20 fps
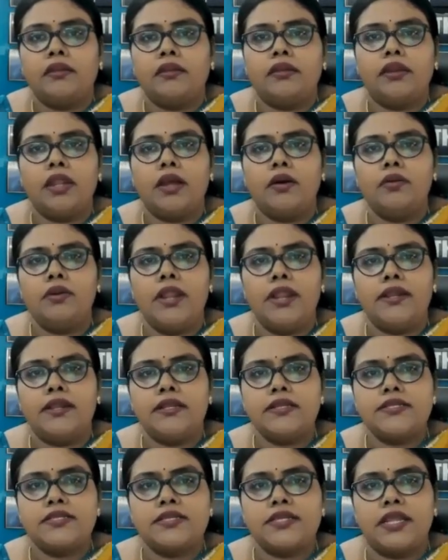Now let
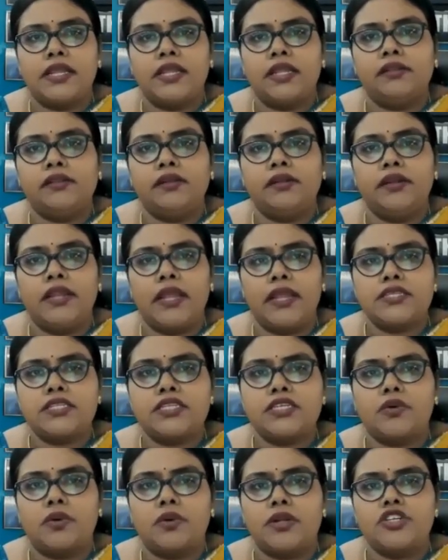us take the
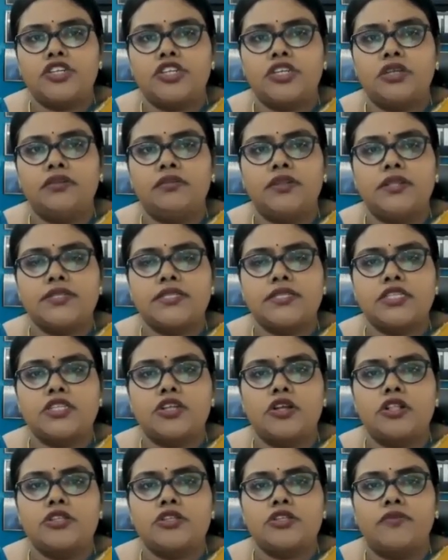next question. This is
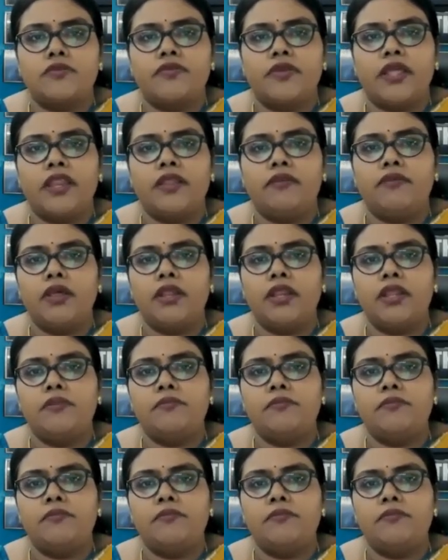also very, very